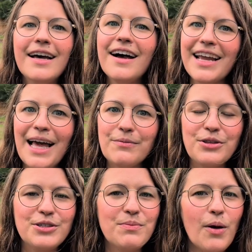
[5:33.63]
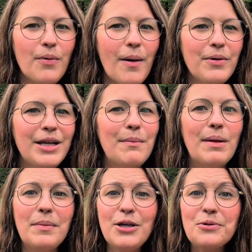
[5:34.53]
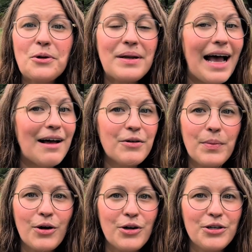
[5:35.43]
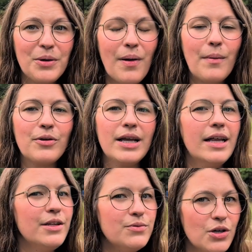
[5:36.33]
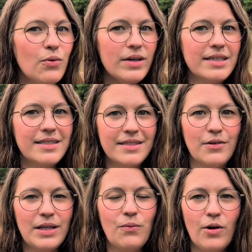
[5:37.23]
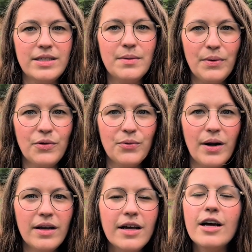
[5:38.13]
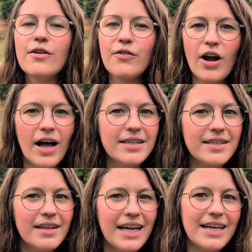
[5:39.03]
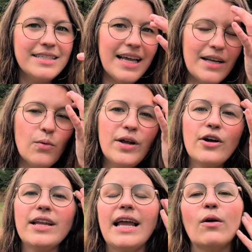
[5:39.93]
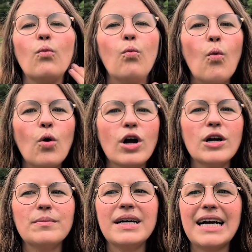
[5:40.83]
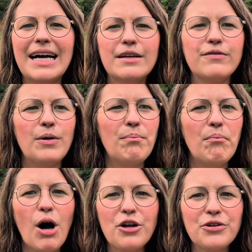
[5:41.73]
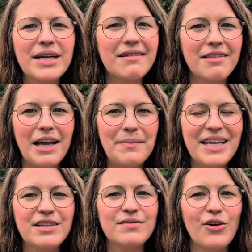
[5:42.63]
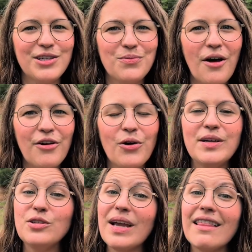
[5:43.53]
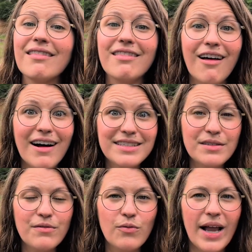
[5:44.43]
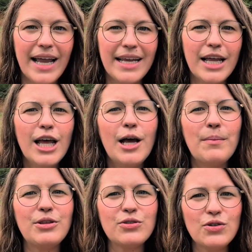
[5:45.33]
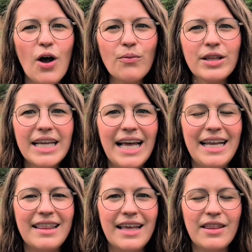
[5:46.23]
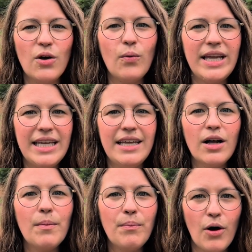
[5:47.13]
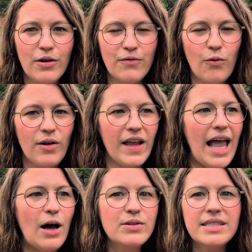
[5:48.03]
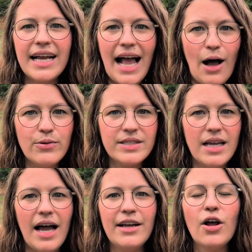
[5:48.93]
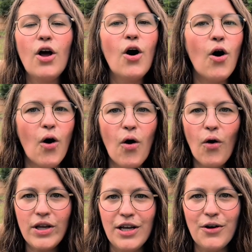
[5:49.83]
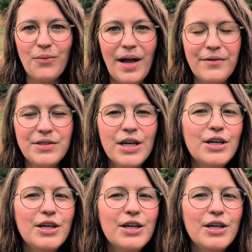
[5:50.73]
Again, with a small property, maybe you don't have a barn on your property and you don't necessarily want to build one. For us, like I said, we are in a warm, kind of moderate climate as far as weather. We do get lots of rain, but there's not really anything that we need a barn for. The cows stay outside all year round.